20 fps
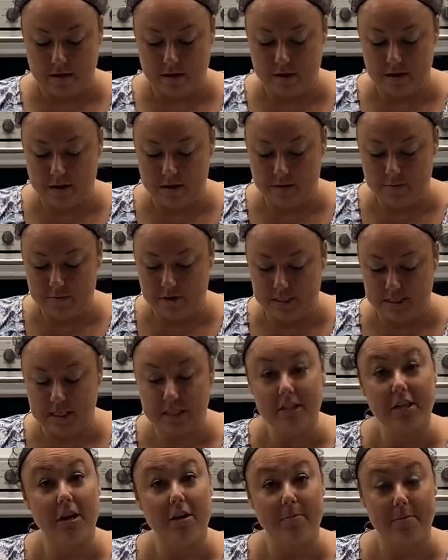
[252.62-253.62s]
Good. Once
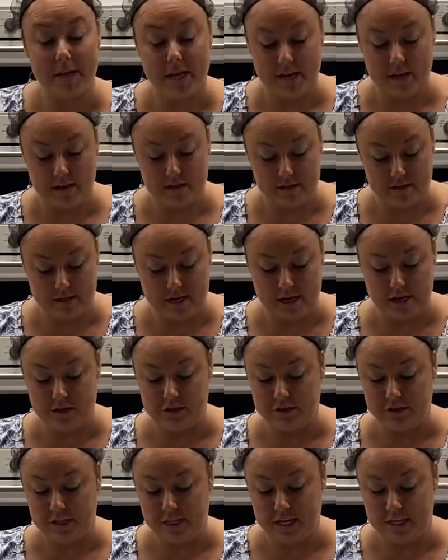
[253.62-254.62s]
it's all peeled, I
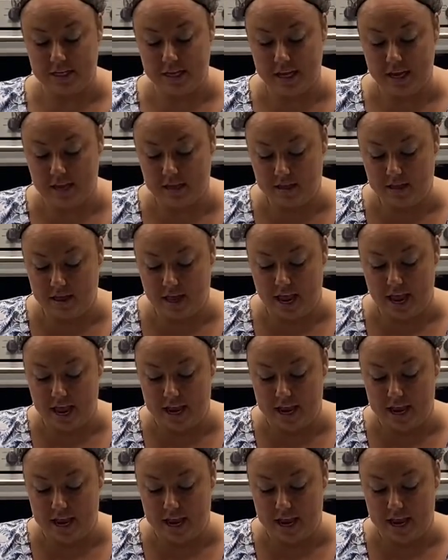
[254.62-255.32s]
usually take the